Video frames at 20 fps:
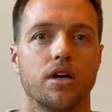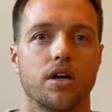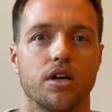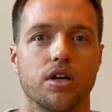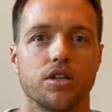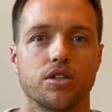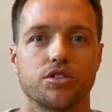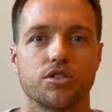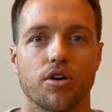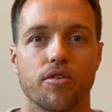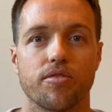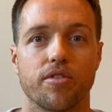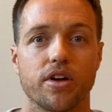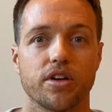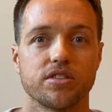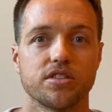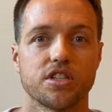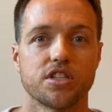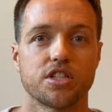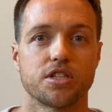So if
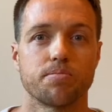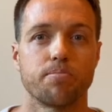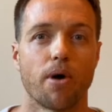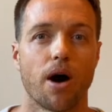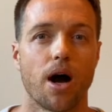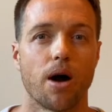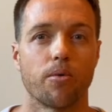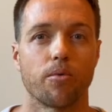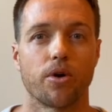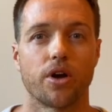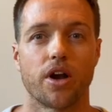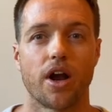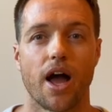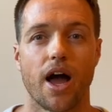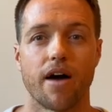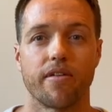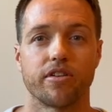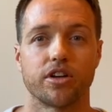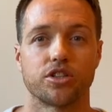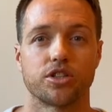there's a spot where you're
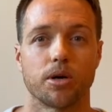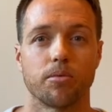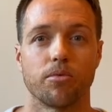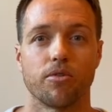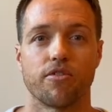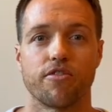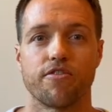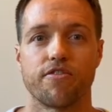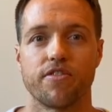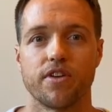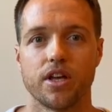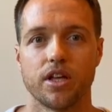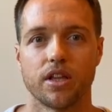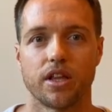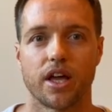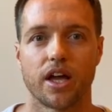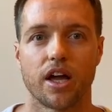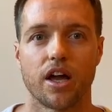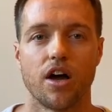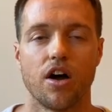having trouble
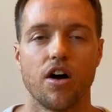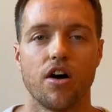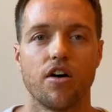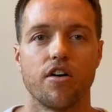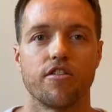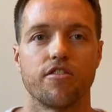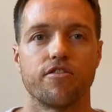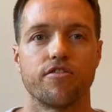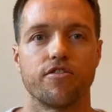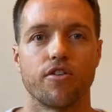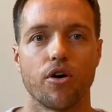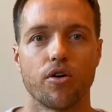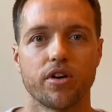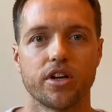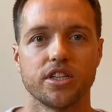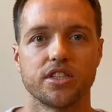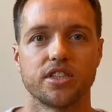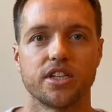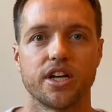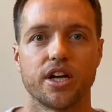feeling,
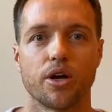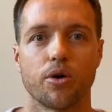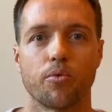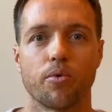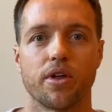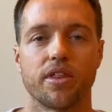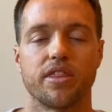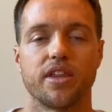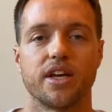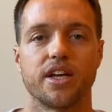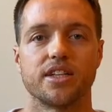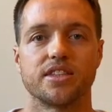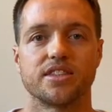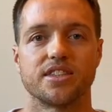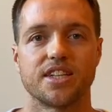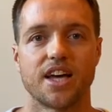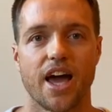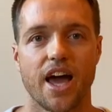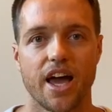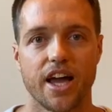focus here with the
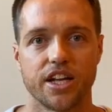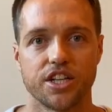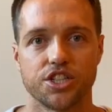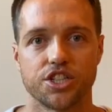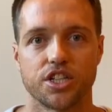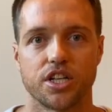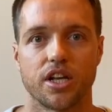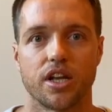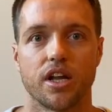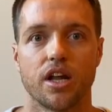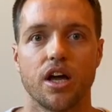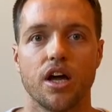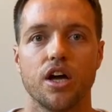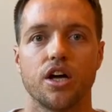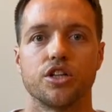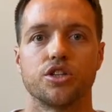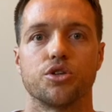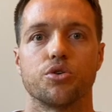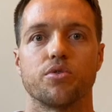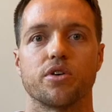intention
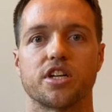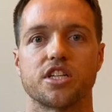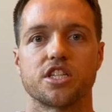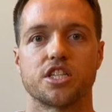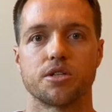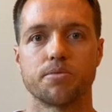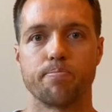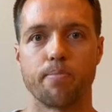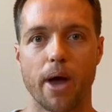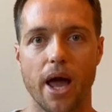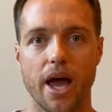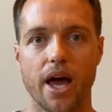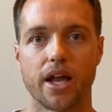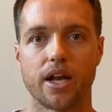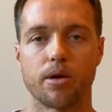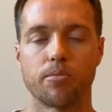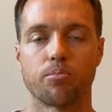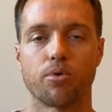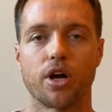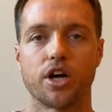to expand
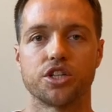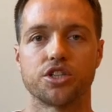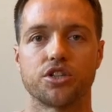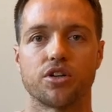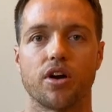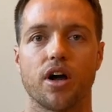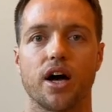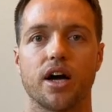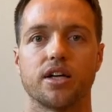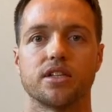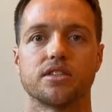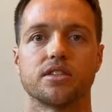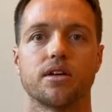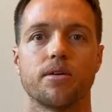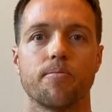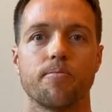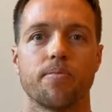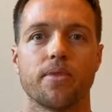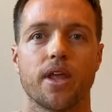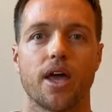and pressurize.
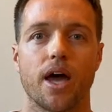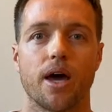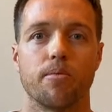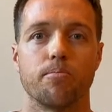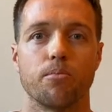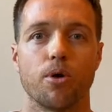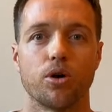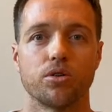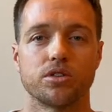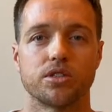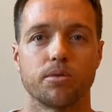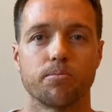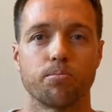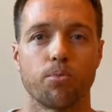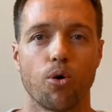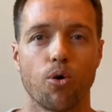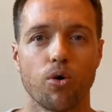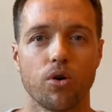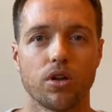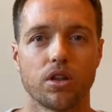And most
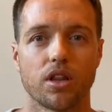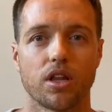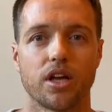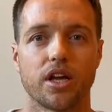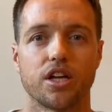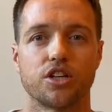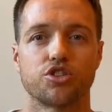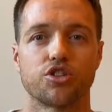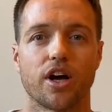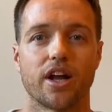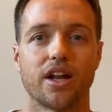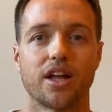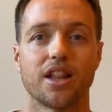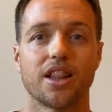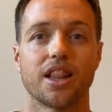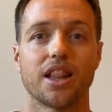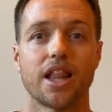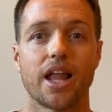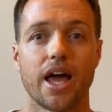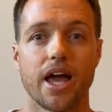importantly, try to
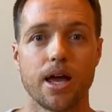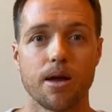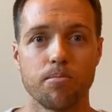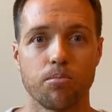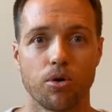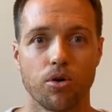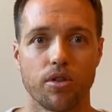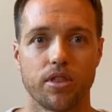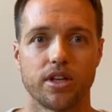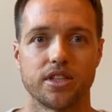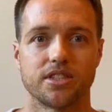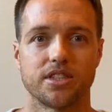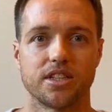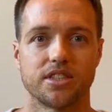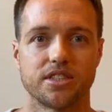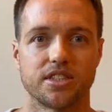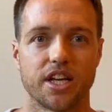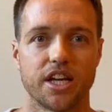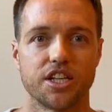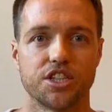label the
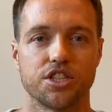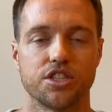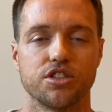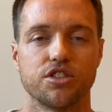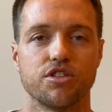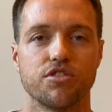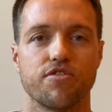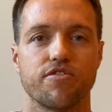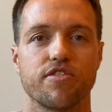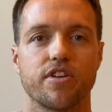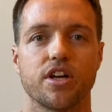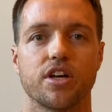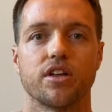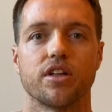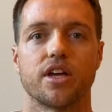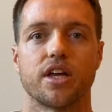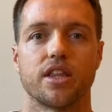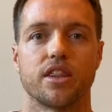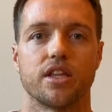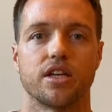sensations you feel
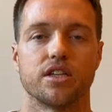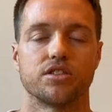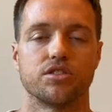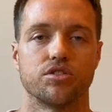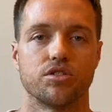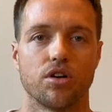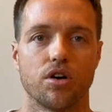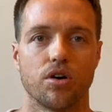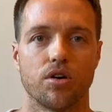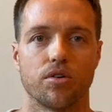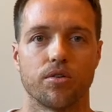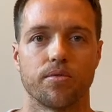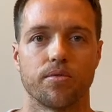in this zone.